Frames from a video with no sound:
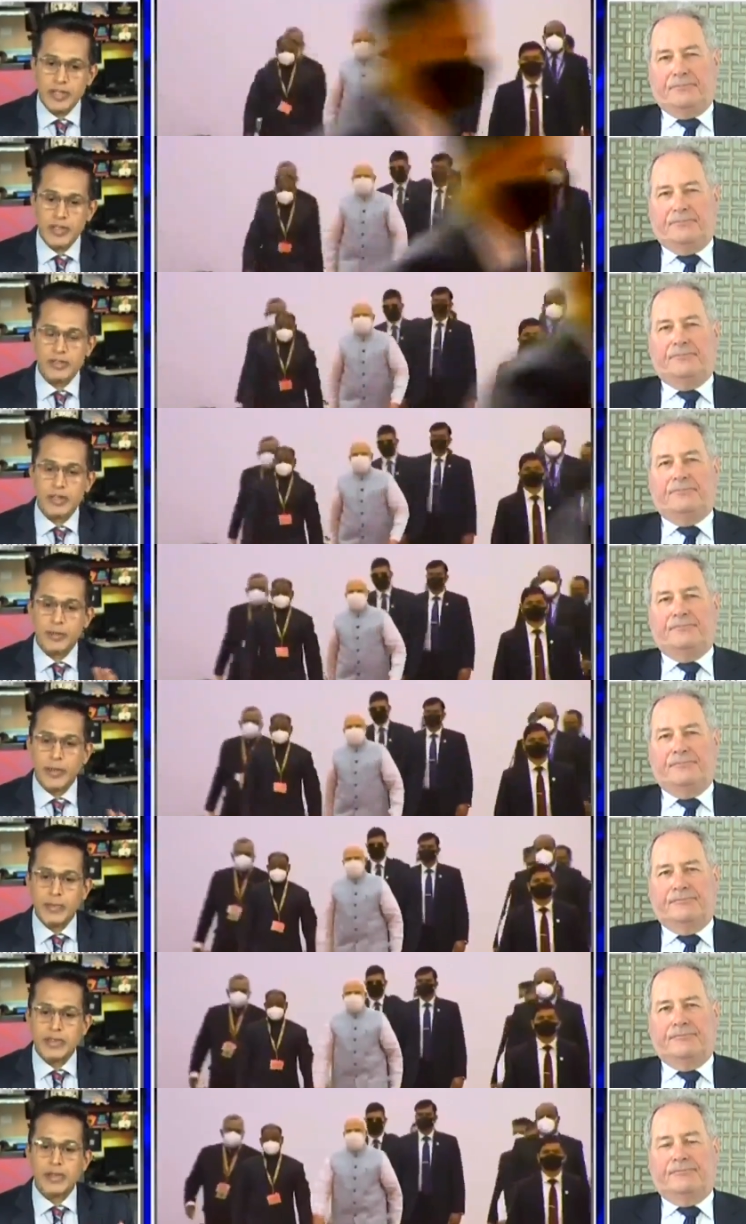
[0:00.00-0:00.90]
Speaker 1: Does the B
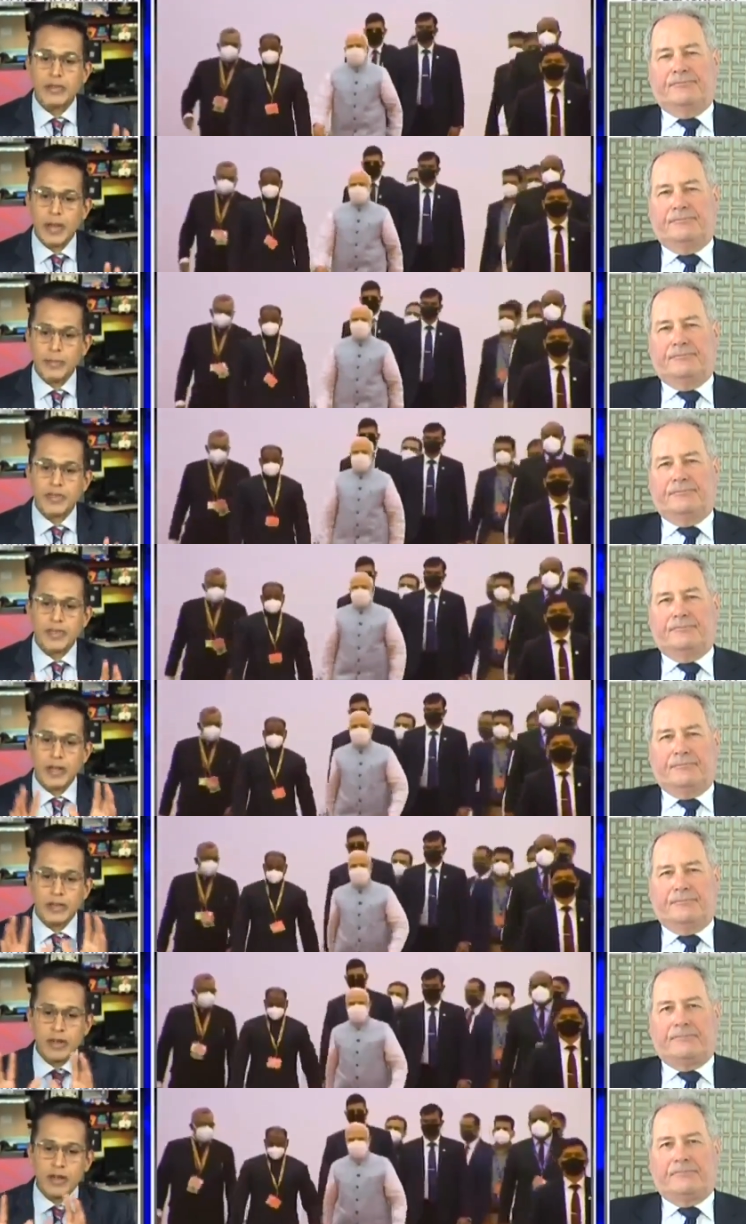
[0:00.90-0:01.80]
B C represent
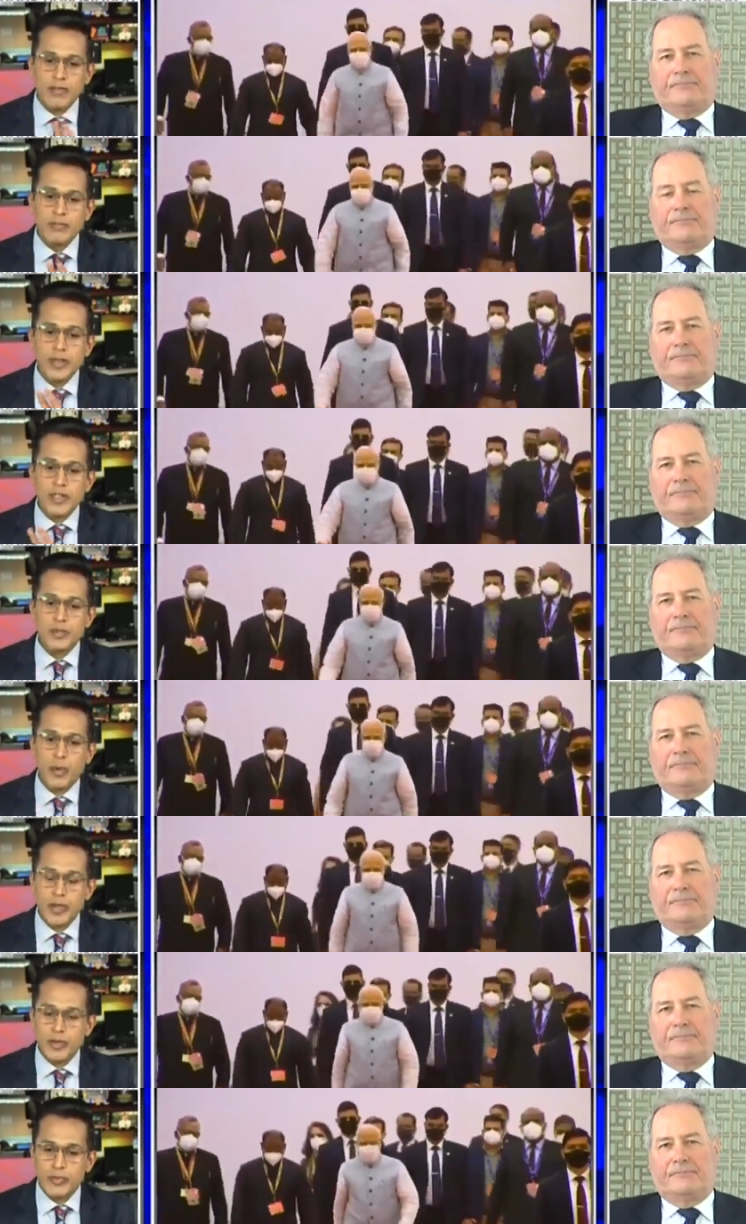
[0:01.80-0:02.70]
the government's
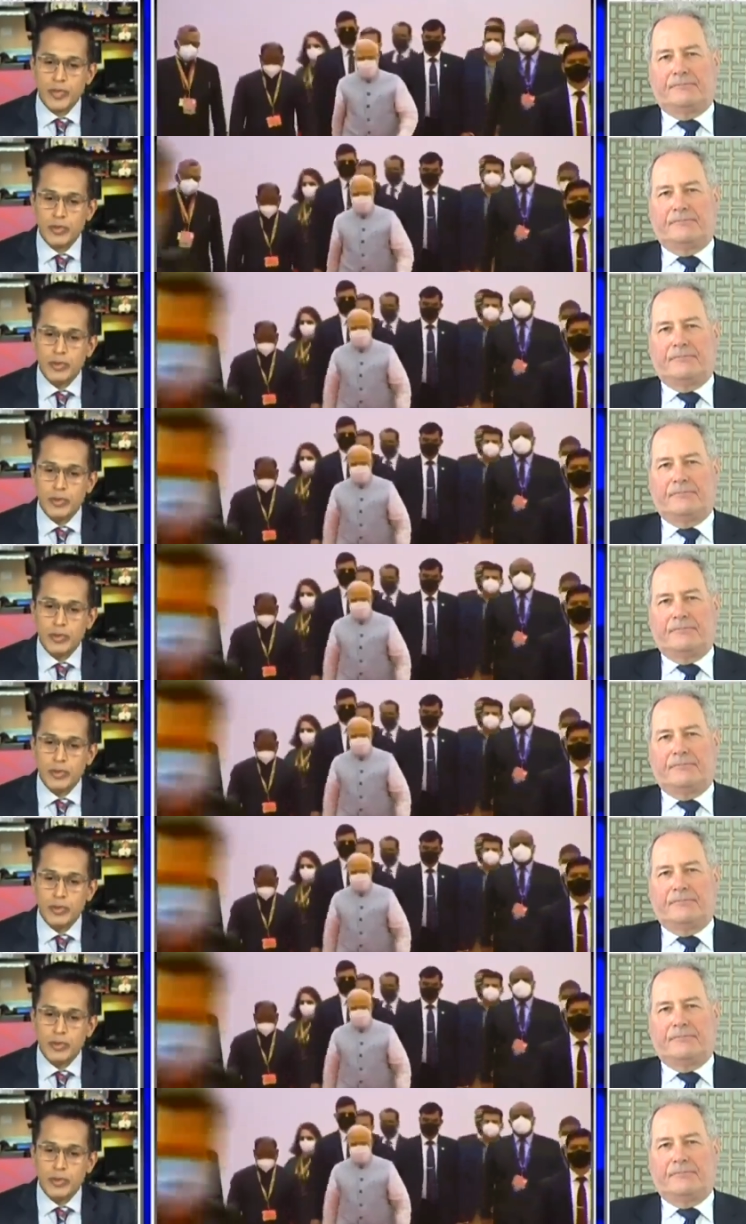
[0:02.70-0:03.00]
point of view?